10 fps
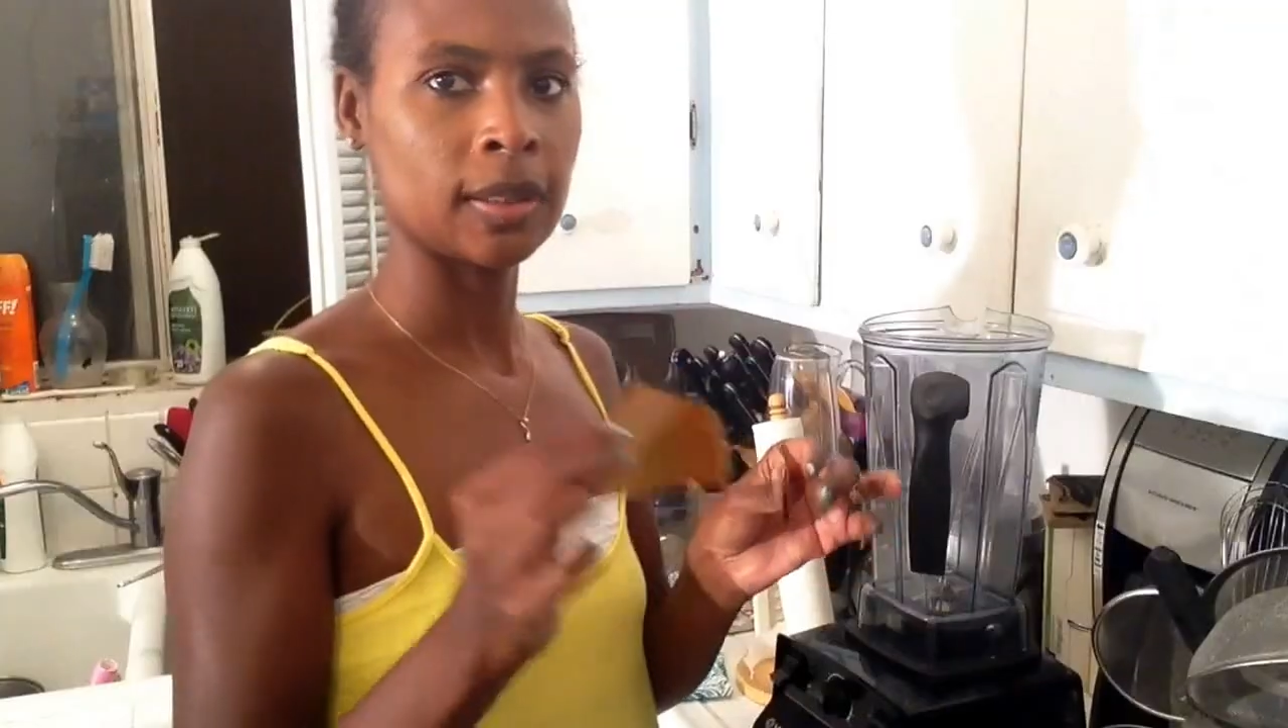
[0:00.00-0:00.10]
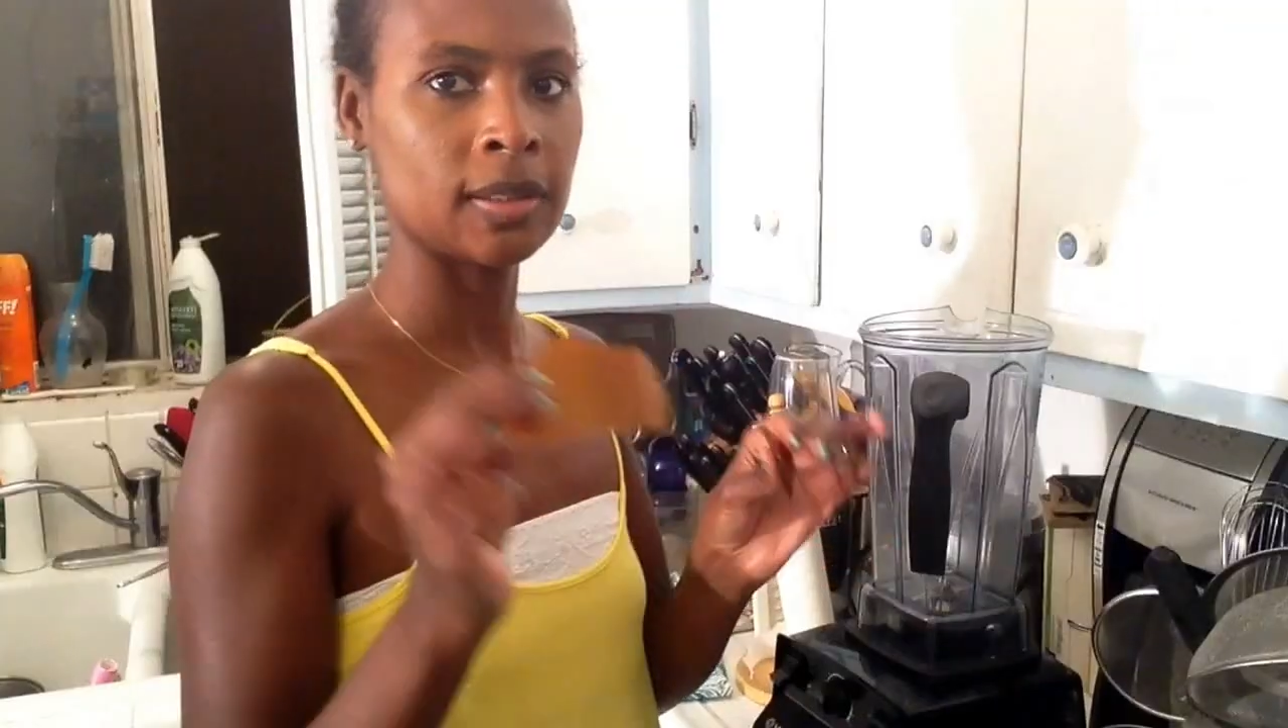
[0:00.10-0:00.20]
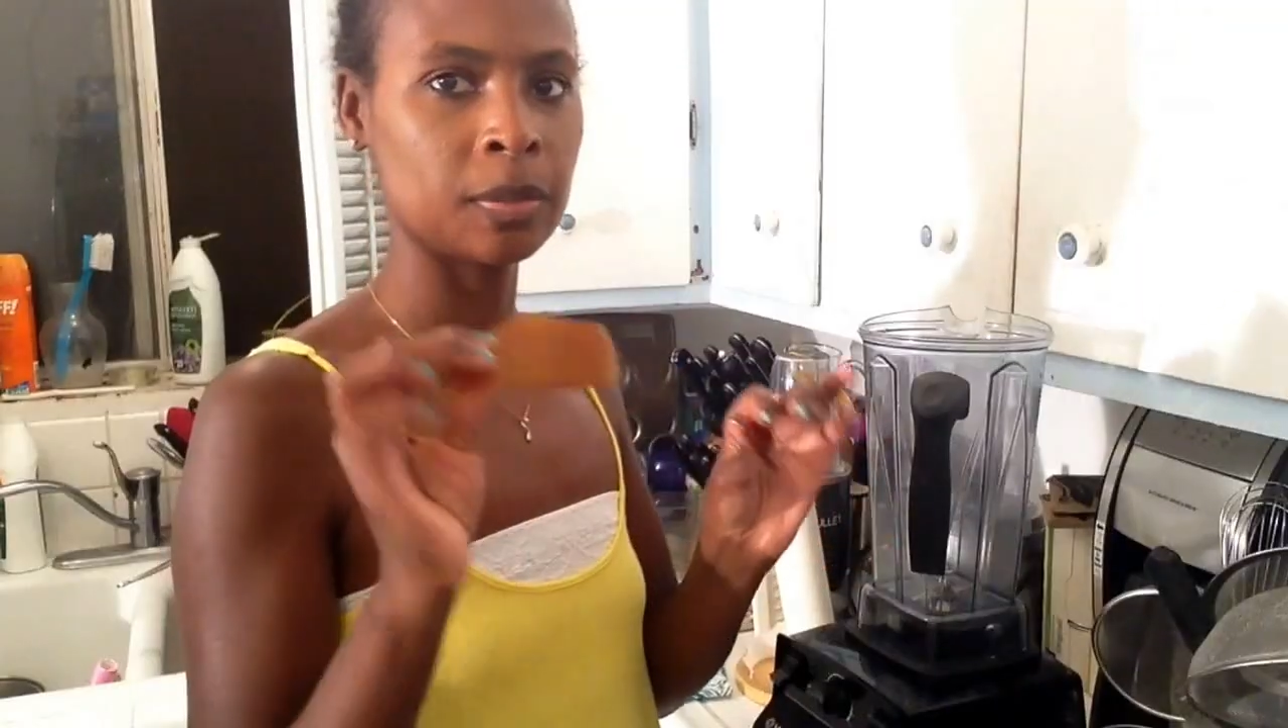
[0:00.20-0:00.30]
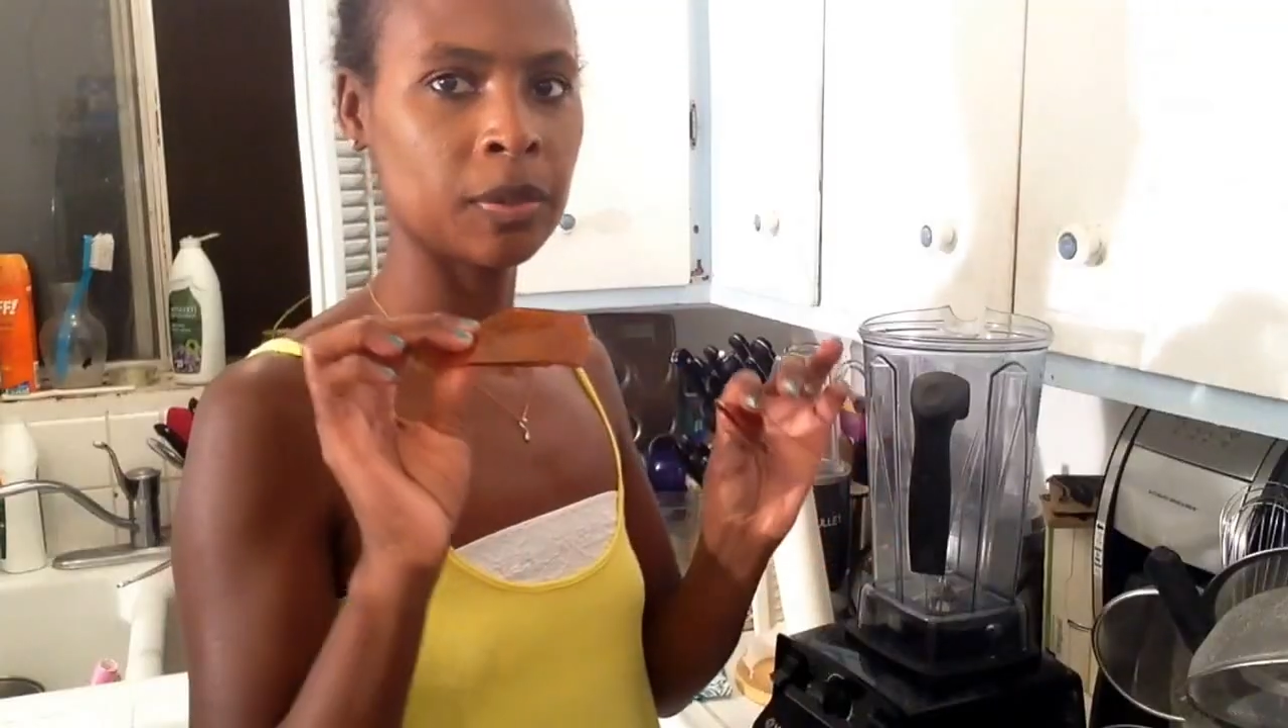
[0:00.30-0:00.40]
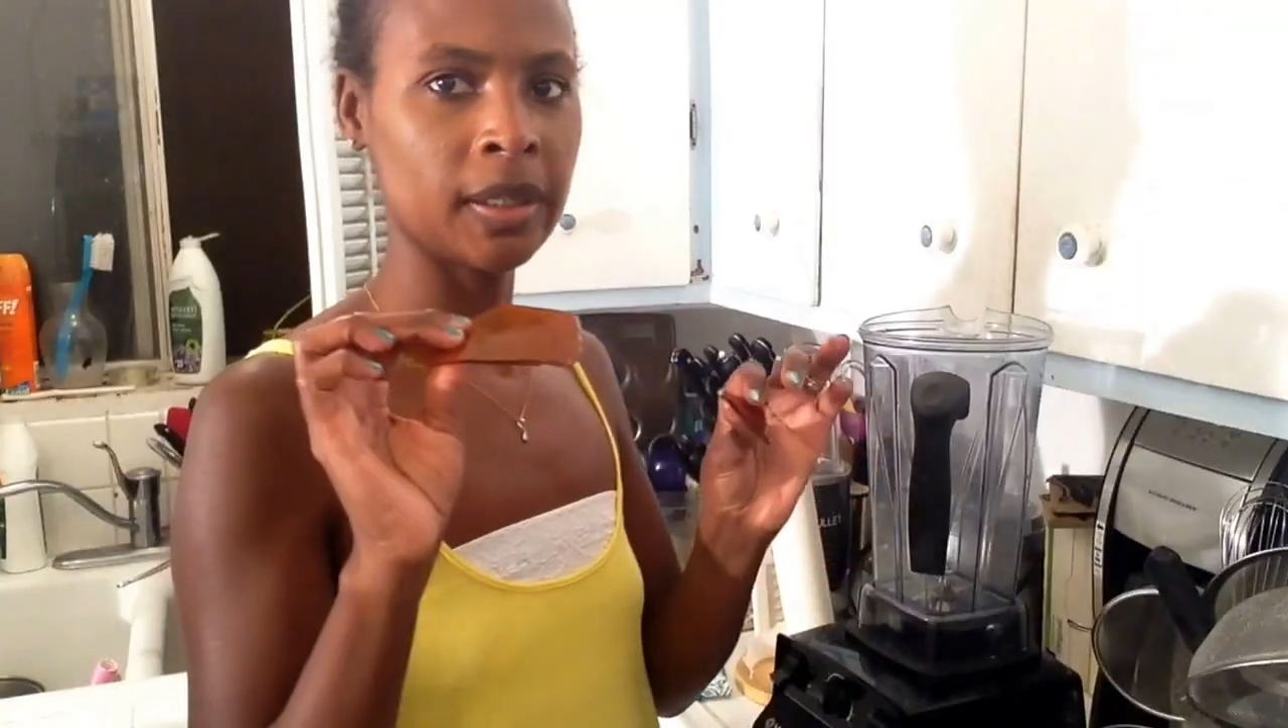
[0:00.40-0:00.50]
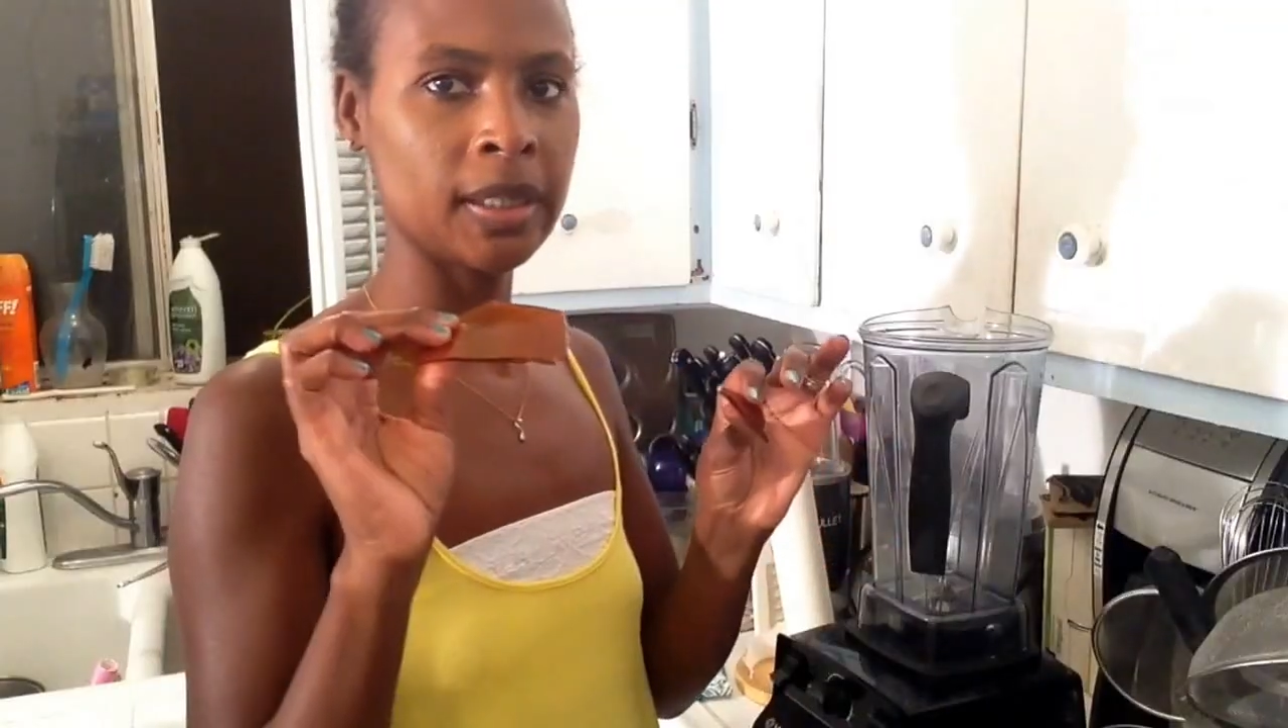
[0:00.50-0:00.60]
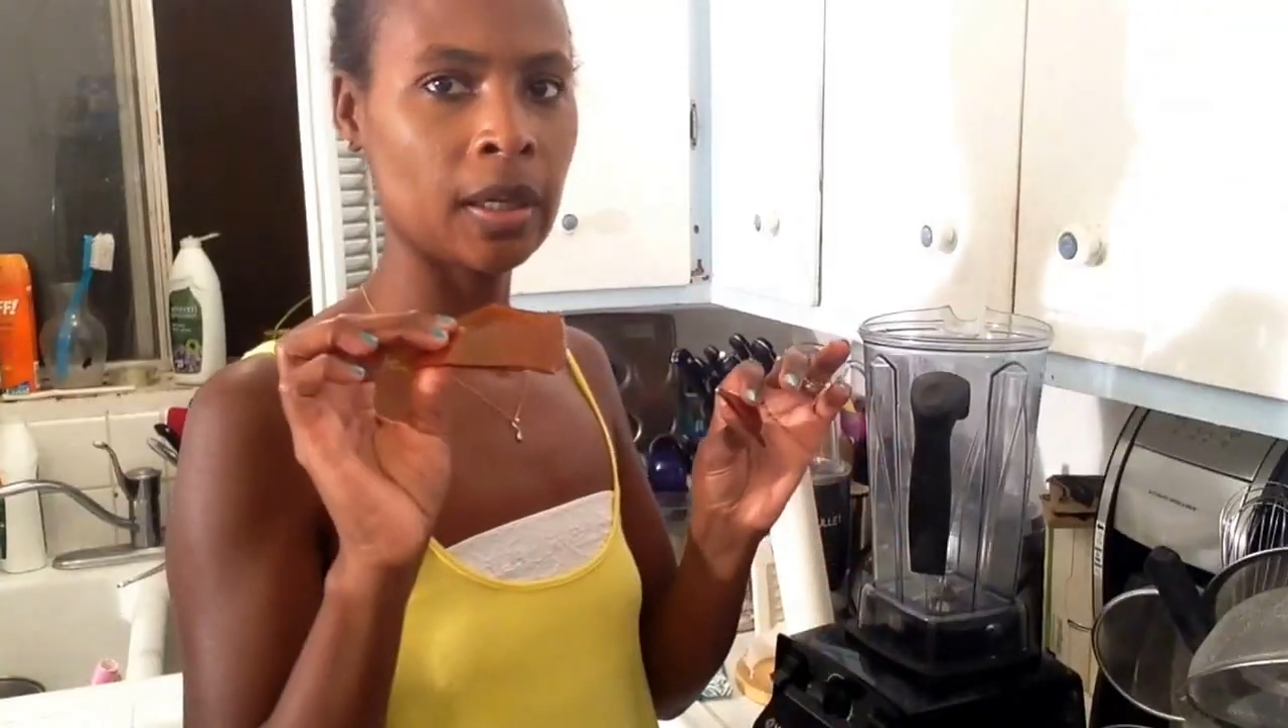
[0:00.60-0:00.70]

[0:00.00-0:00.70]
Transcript: it's pretty